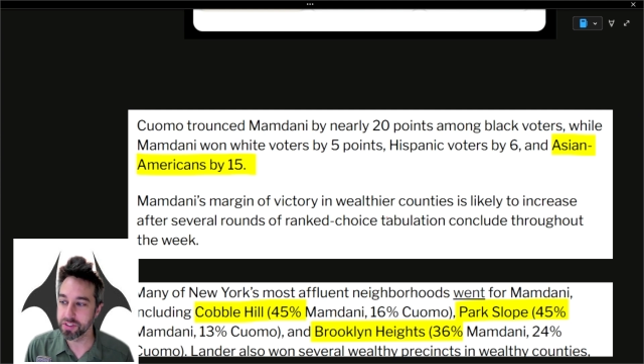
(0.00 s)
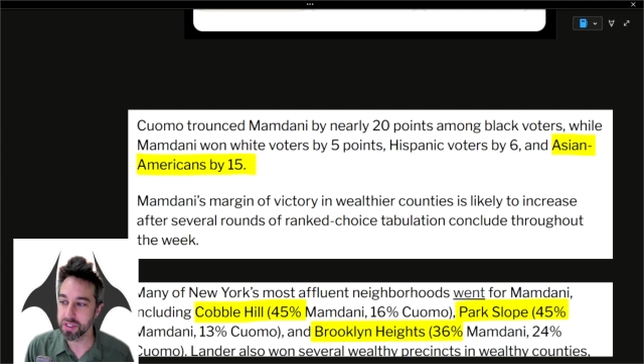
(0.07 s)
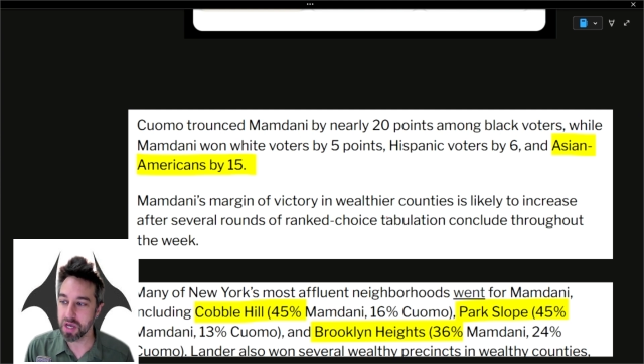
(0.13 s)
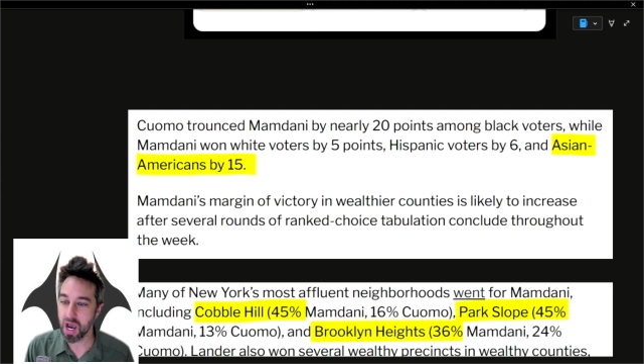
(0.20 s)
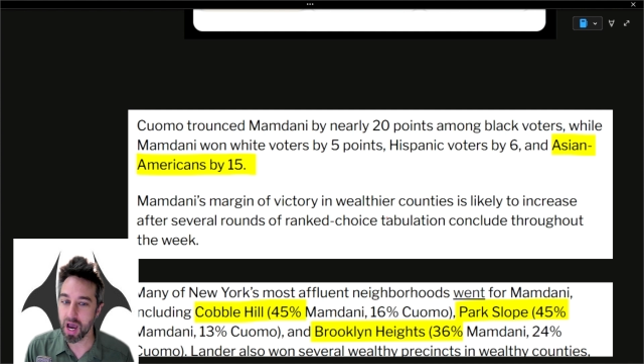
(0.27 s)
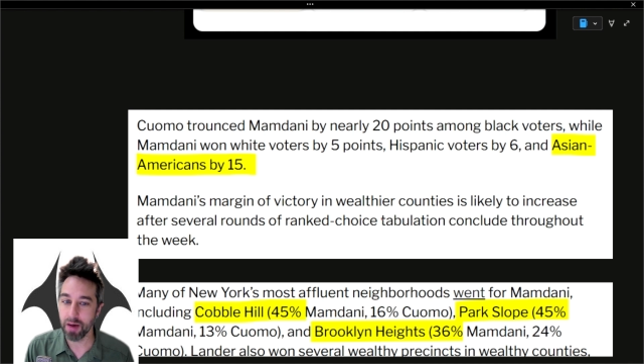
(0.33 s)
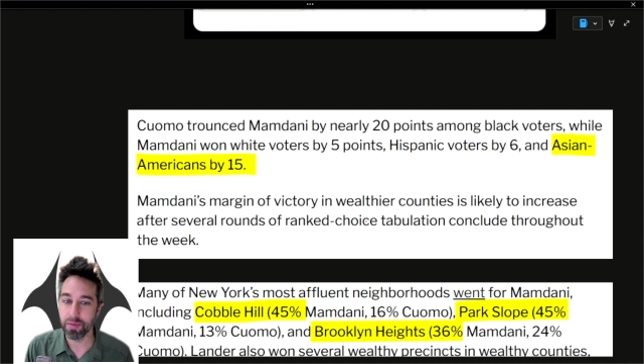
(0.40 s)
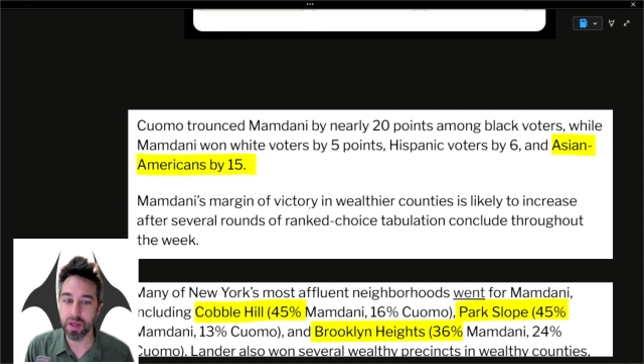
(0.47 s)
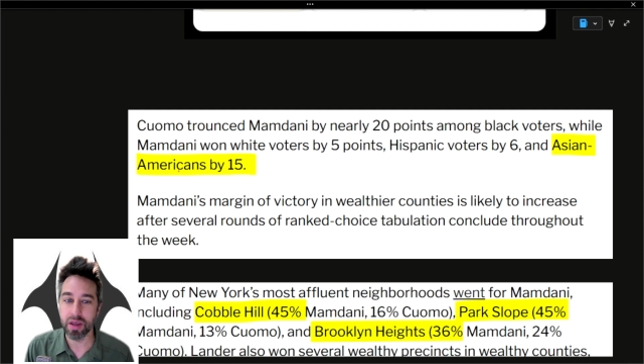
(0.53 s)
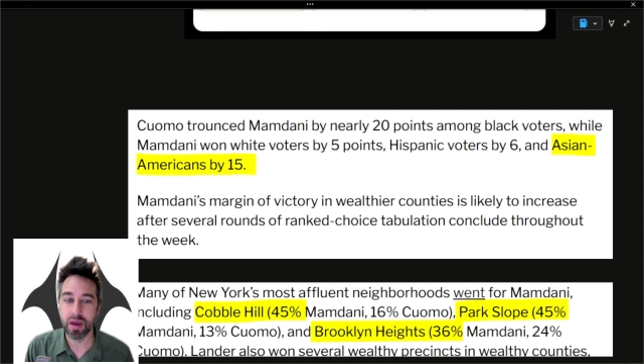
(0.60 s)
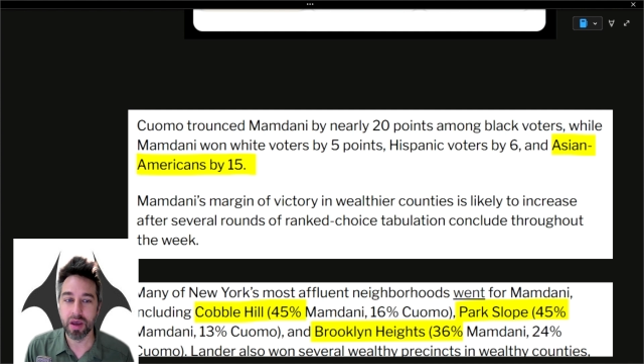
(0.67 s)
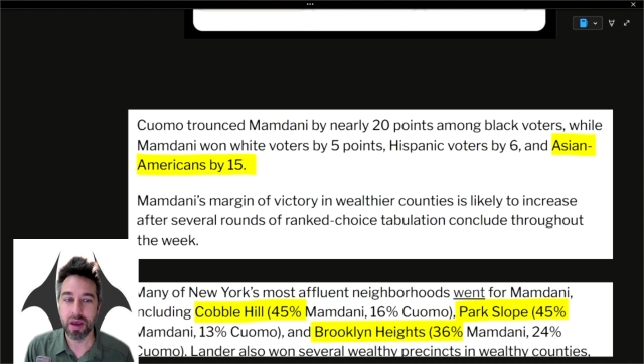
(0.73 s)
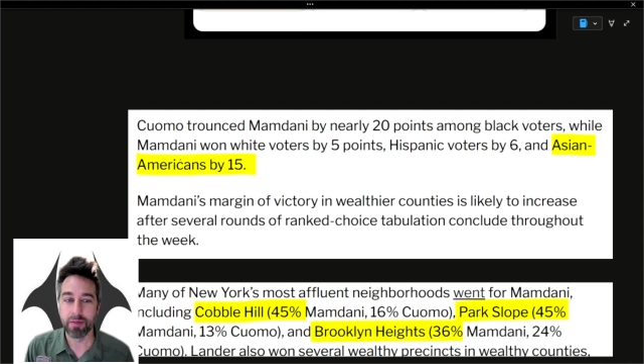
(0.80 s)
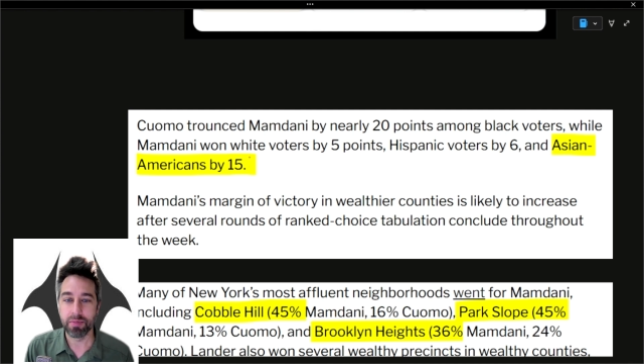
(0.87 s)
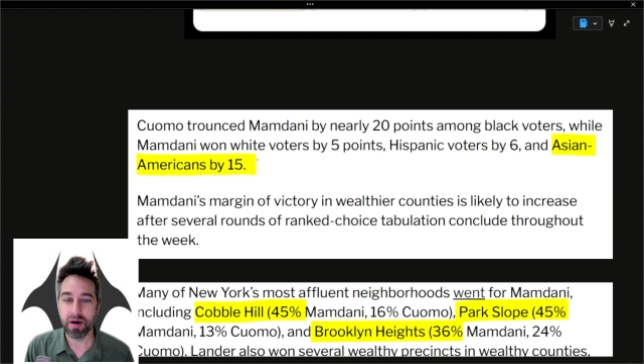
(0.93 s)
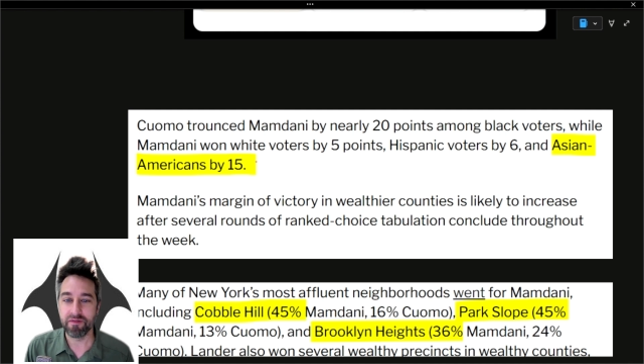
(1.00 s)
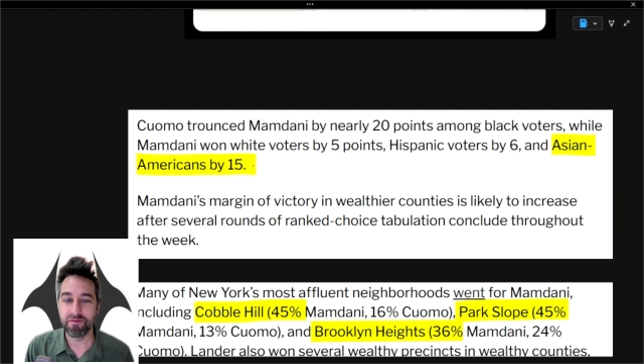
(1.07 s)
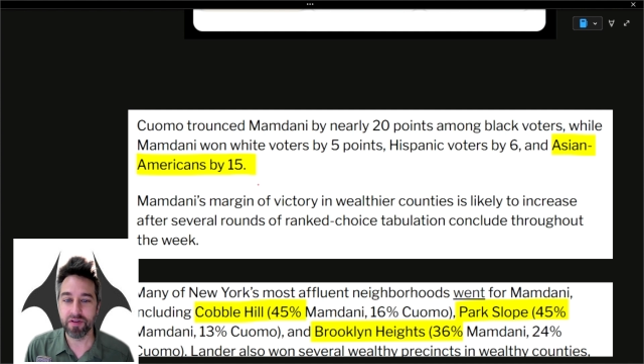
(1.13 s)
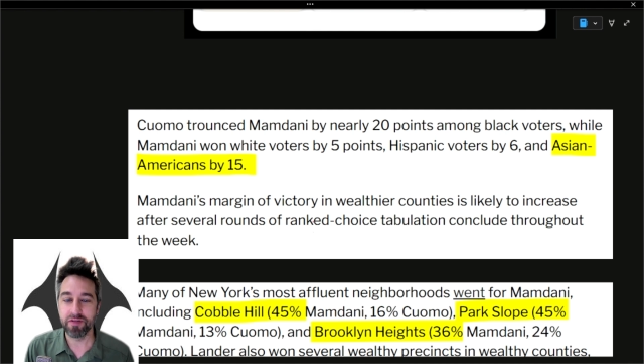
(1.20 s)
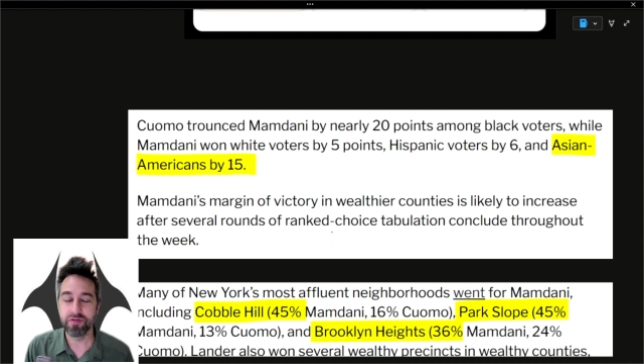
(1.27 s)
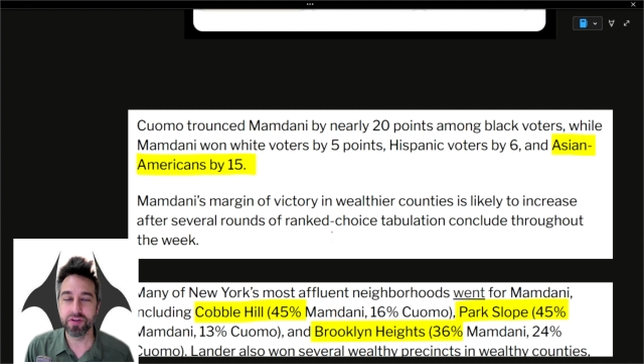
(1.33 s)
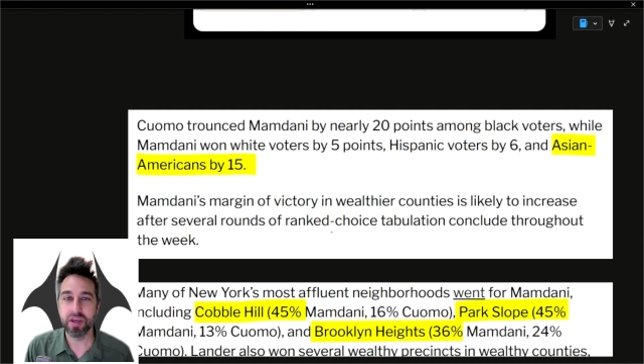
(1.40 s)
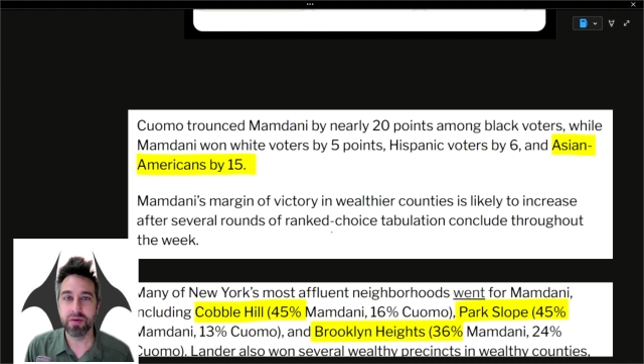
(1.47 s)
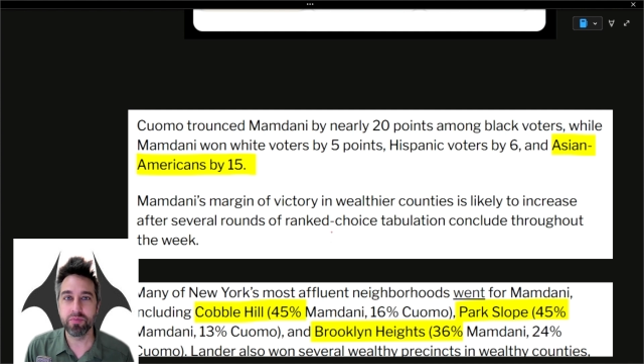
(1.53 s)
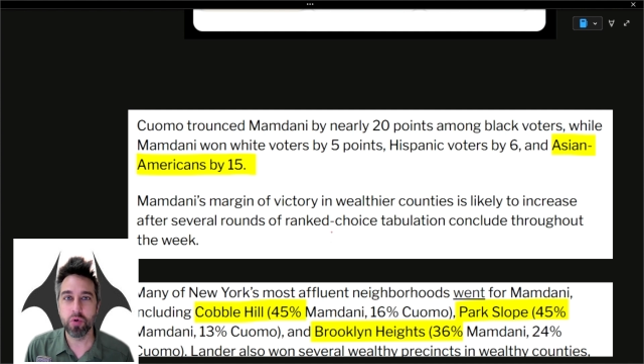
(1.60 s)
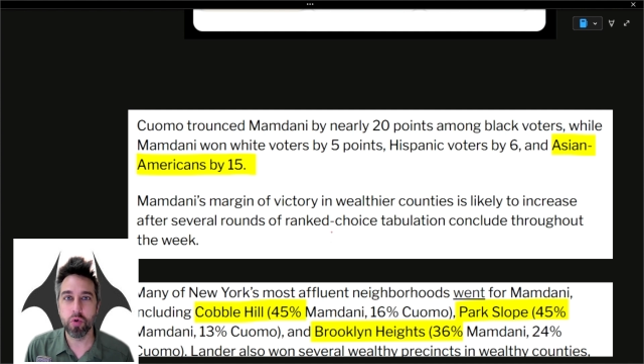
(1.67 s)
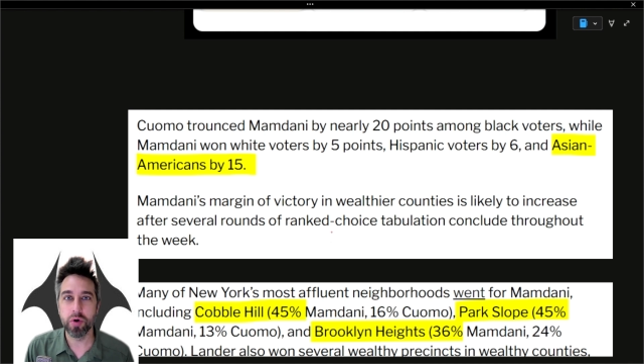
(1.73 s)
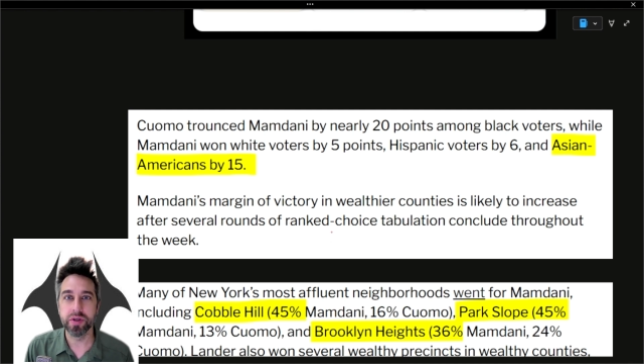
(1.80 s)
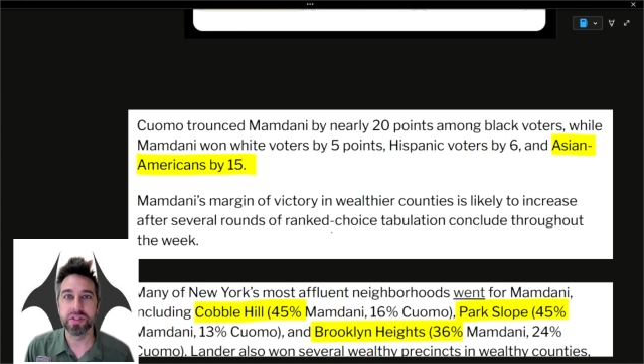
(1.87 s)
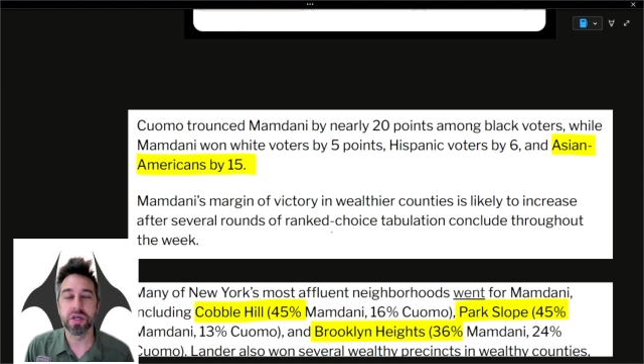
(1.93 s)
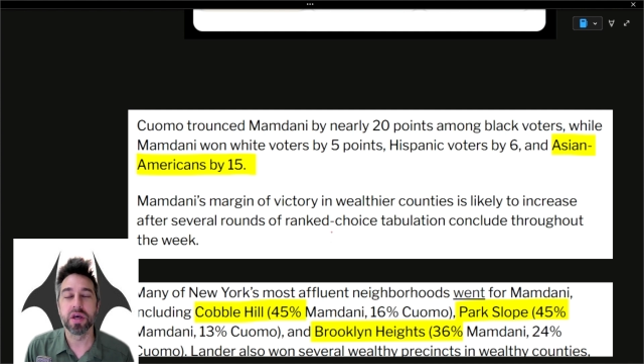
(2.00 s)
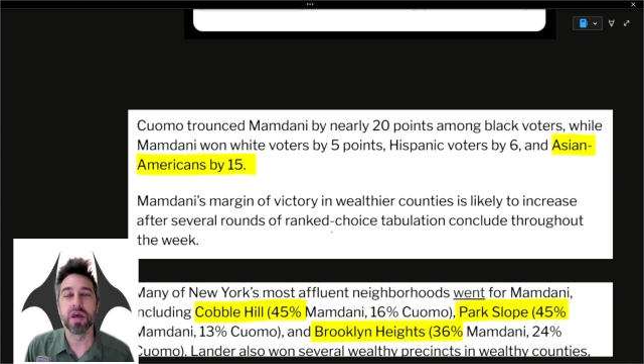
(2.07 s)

the Commie, by 15 points.